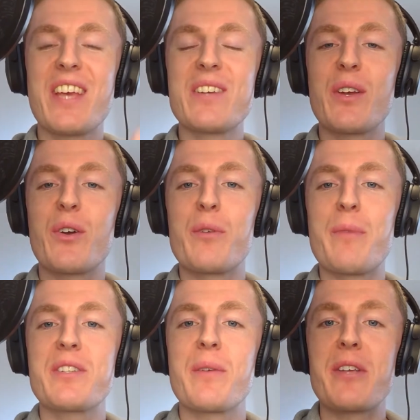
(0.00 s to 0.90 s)
how's it going?
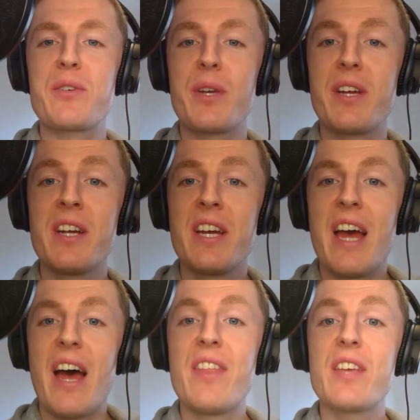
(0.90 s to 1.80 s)
Mr Mitchell here.
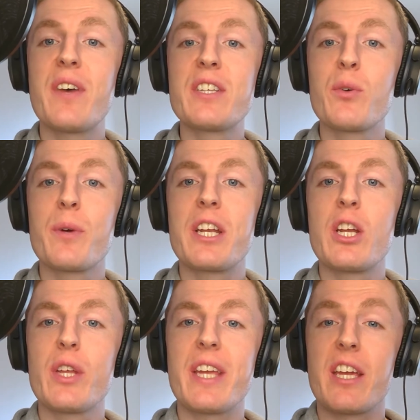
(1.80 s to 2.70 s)
In this video we're going to
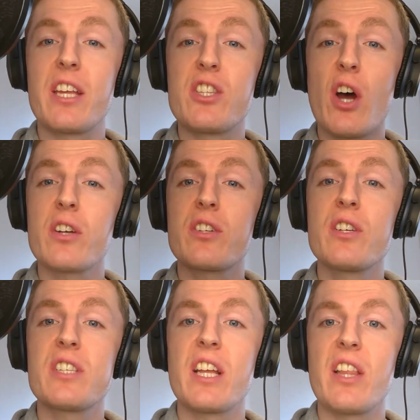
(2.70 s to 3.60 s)
look at conductors
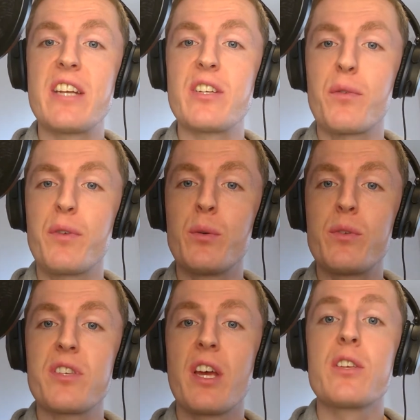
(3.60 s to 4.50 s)
and electric
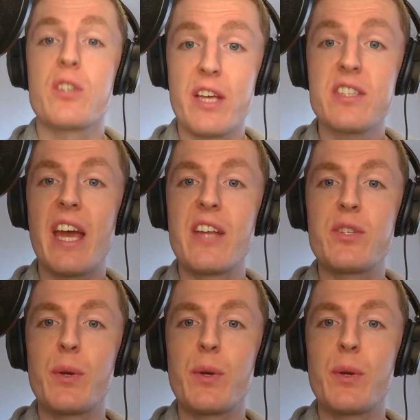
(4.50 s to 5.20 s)
fields, so let's get into